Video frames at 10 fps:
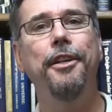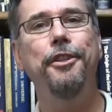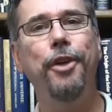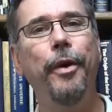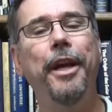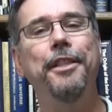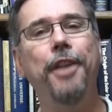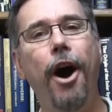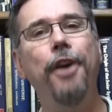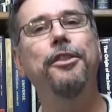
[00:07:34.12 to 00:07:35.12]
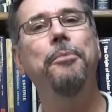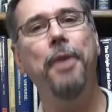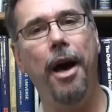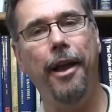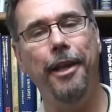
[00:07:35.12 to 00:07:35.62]
showing his
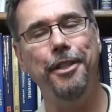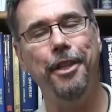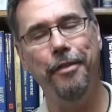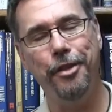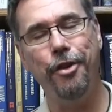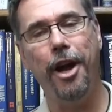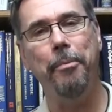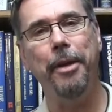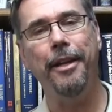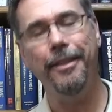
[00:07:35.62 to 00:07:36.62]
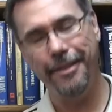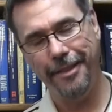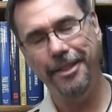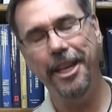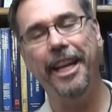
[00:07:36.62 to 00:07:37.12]
awesome knowledge of astronomy.
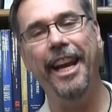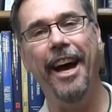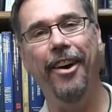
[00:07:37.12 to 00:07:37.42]
Check it